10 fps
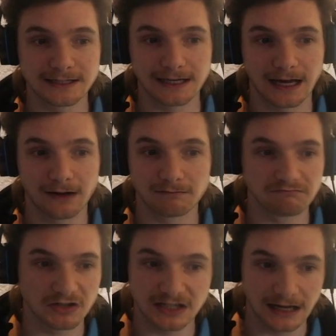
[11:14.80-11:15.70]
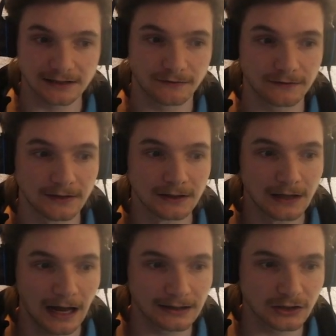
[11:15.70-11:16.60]
account just has a 50,
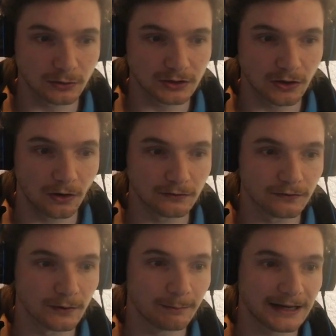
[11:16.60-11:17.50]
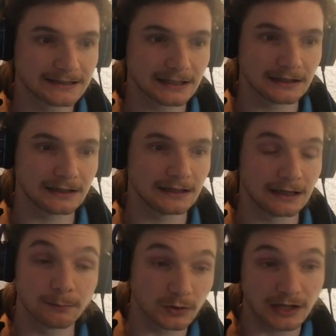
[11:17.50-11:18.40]
and so it's gone from basically,
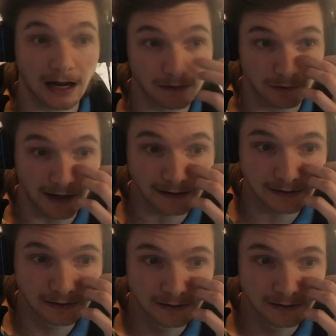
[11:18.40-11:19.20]
it was unranked,